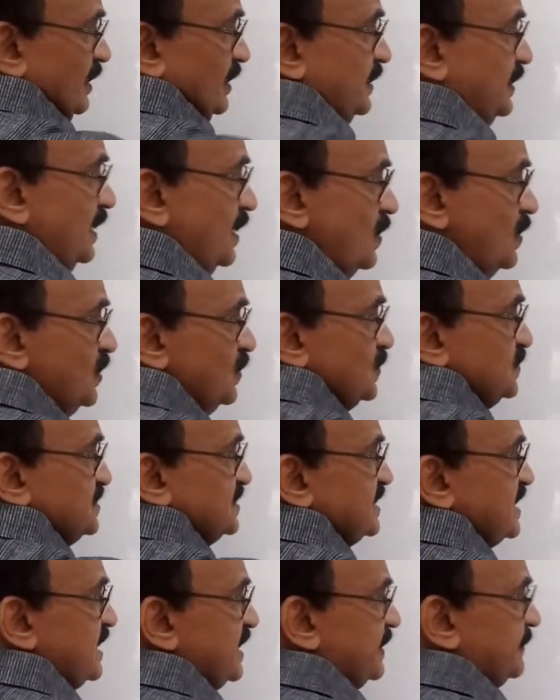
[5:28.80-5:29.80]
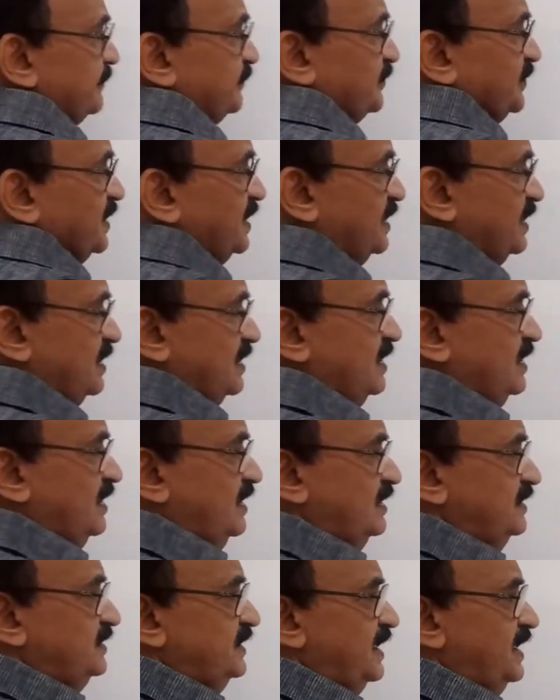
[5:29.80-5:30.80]
Now you see
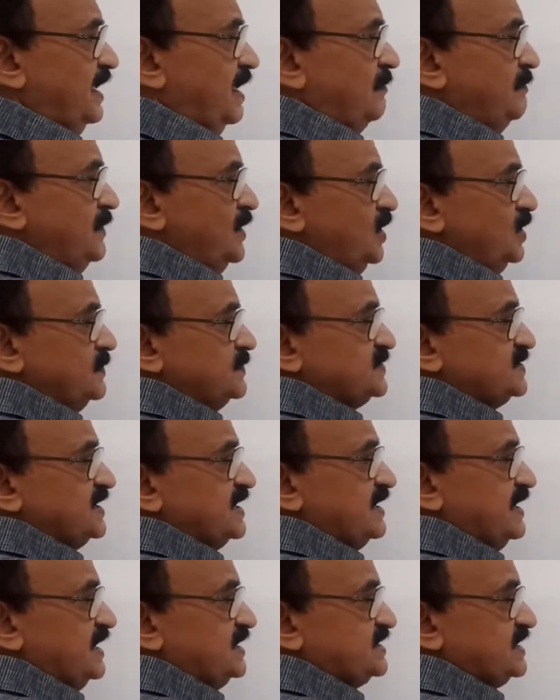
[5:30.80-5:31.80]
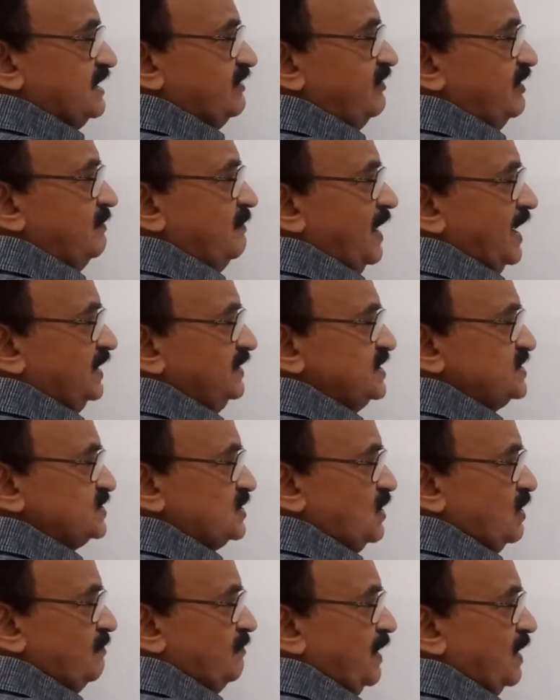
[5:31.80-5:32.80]
the number of signals given by this
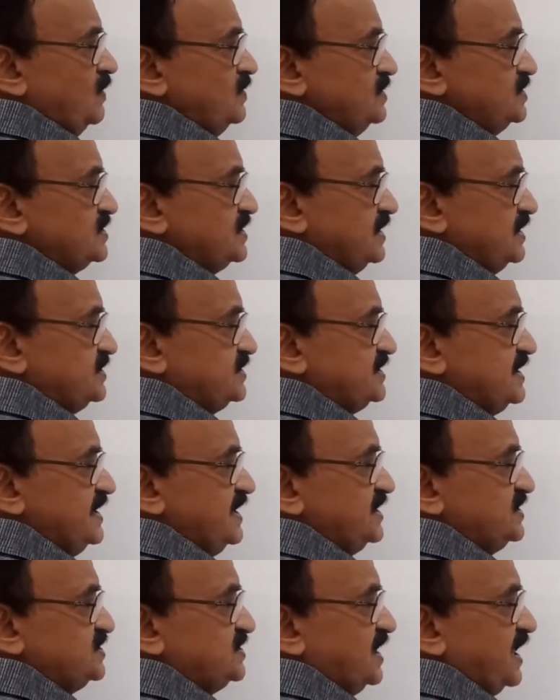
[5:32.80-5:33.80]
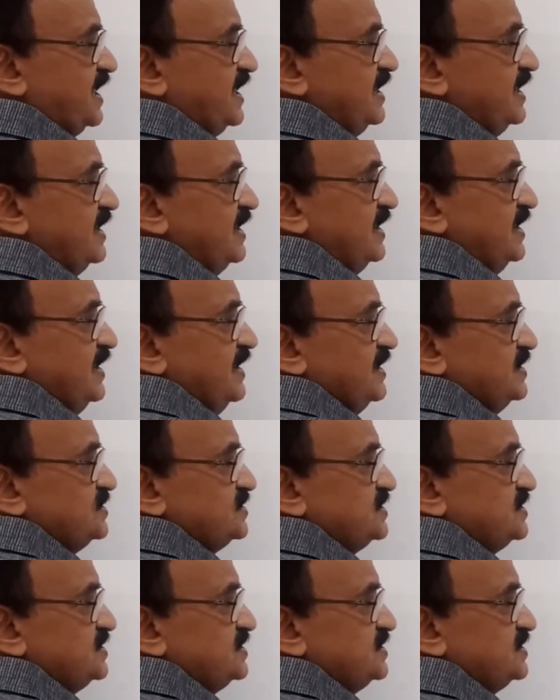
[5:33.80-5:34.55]
compound CH3,